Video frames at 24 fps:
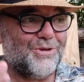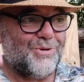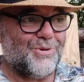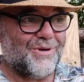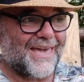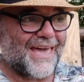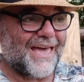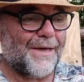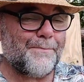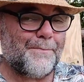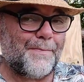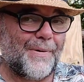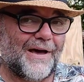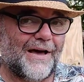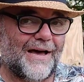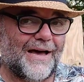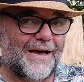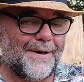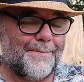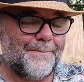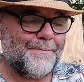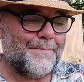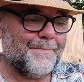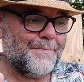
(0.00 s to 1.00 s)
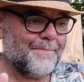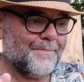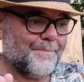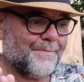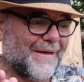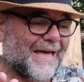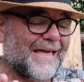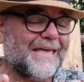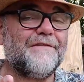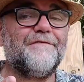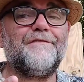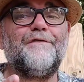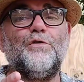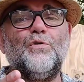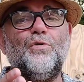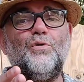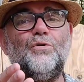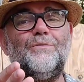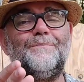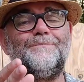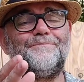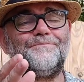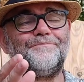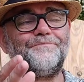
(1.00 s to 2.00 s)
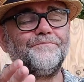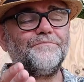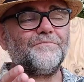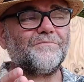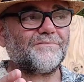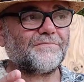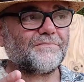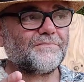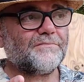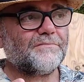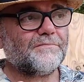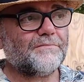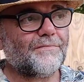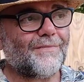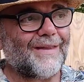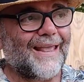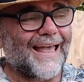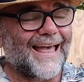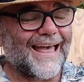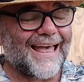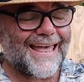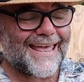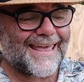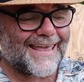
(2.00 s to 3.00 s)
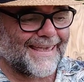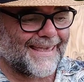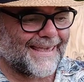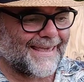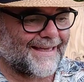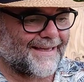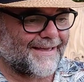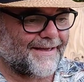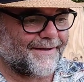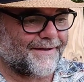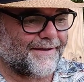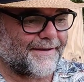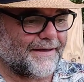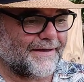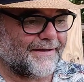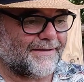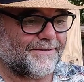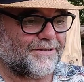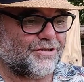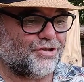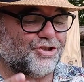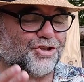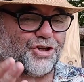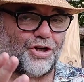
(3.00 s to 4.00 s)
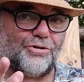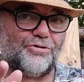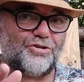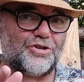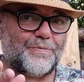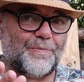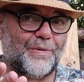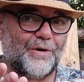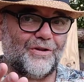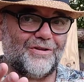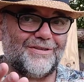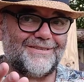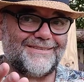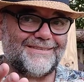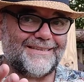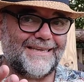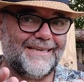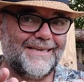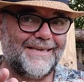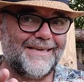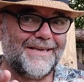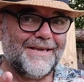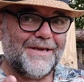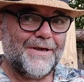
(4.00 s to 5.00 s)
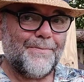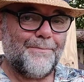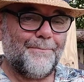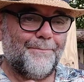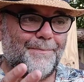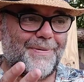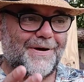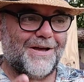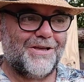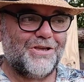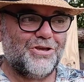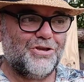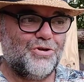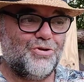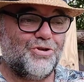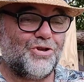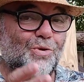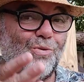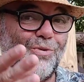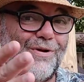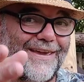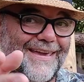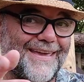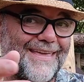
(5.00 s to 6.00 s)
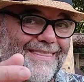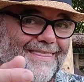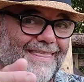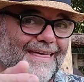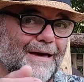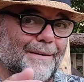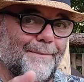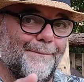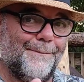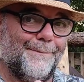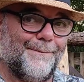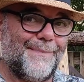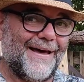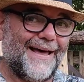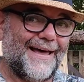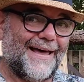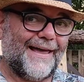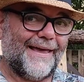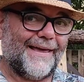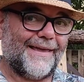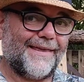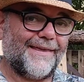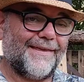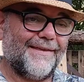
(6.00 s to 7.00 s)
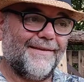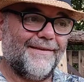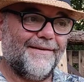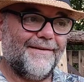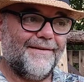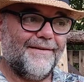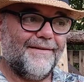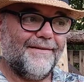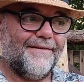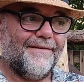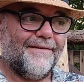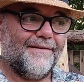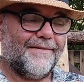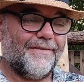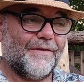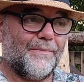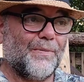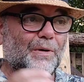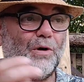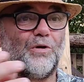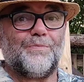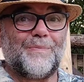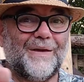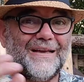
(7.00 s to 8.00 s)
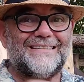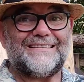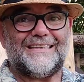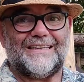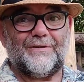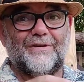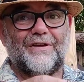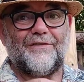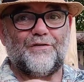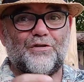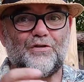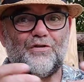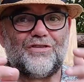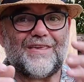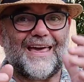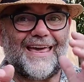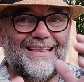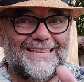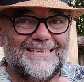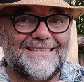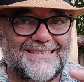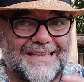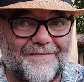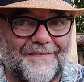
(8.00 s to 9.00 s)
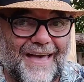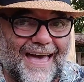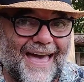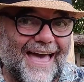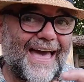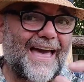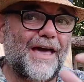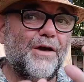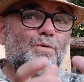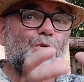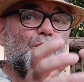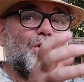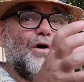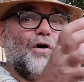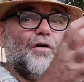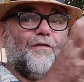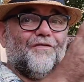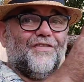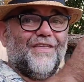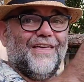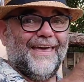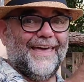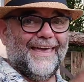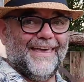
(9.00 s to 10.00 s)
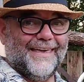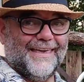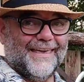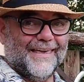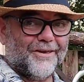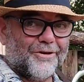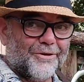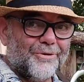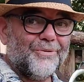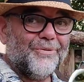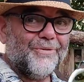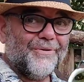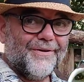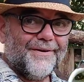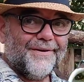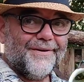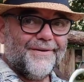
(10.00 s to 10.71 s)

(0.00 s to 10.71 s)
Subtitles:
You can pay for an insurance policy, but you don't get that back. The bond, basically, if you take the stuff out of the EU,